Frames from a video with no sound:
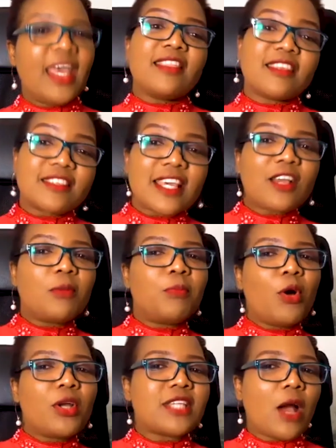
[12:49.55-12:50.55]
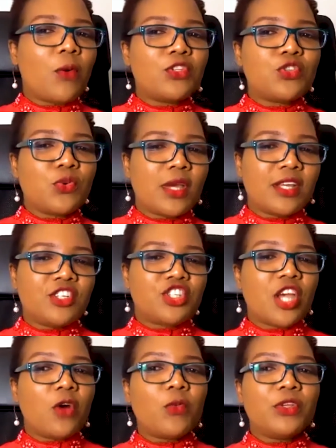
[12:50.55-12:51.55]
The second point I want to
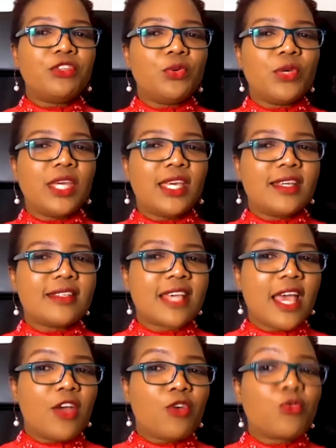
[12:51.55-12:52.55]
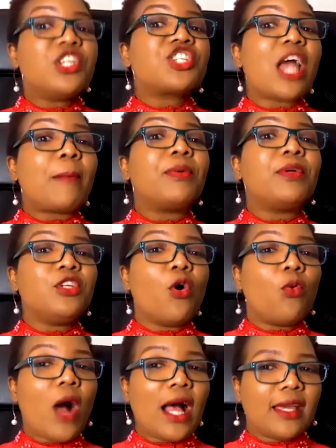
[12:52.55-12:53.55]
share with you is resharpen your
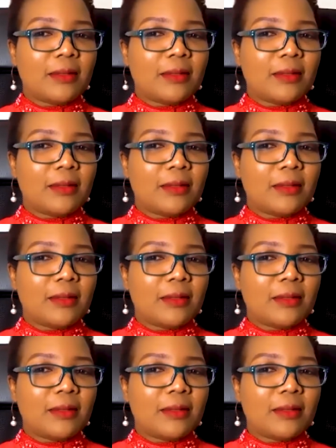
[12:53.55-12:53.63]
why.